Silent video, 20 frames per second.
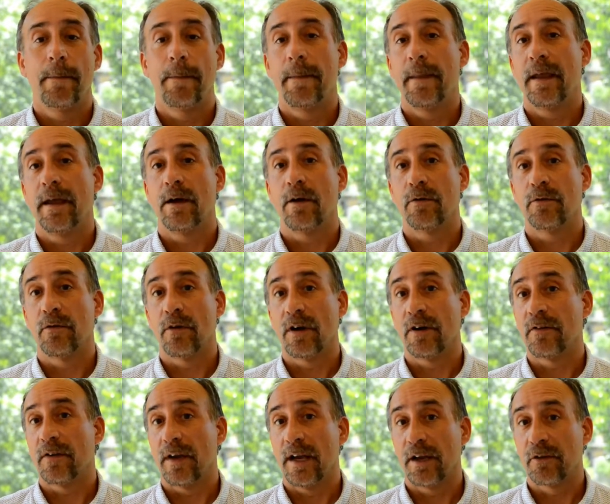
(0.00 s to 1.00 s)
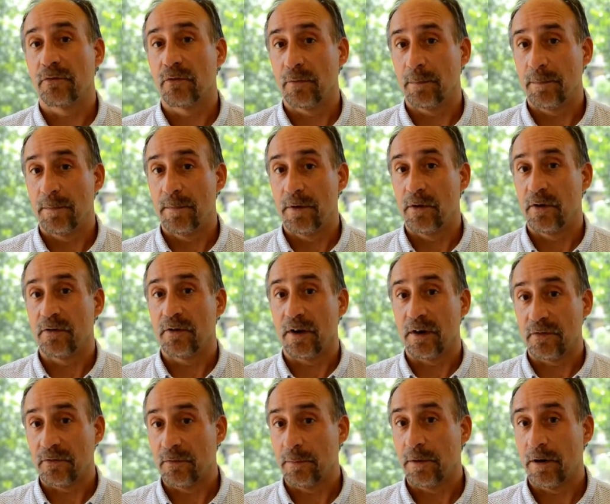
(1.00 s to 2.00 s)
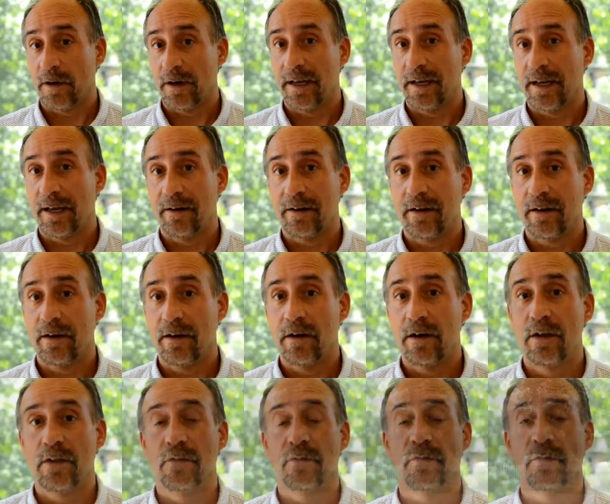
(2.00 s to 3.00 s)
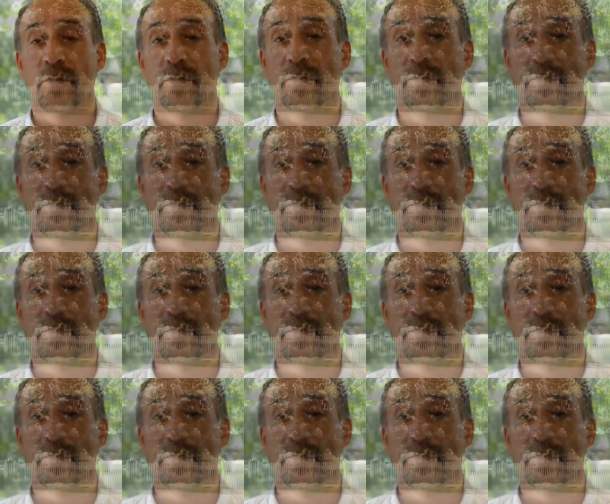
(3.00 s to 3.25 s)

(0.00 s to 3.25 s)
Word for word: Now, there are extra there is extra parking out here. So